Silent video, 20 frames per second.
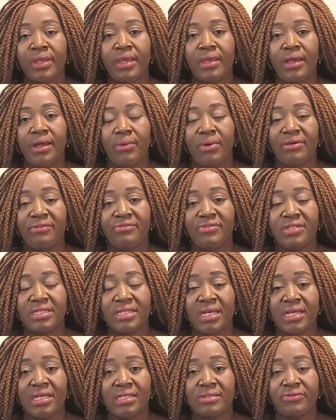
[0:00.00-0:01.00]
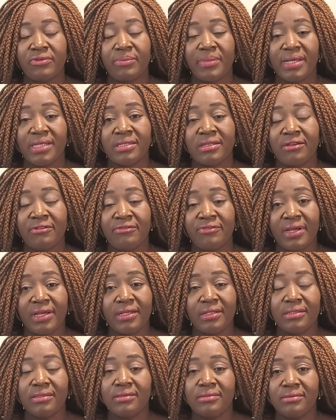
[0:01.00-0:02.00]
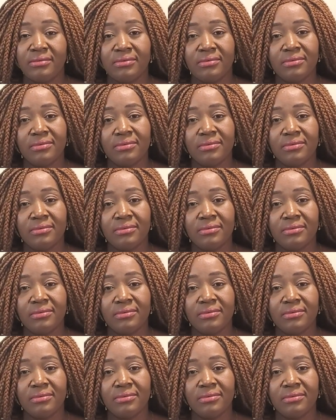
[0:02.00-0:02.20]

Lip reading: our visas for myself and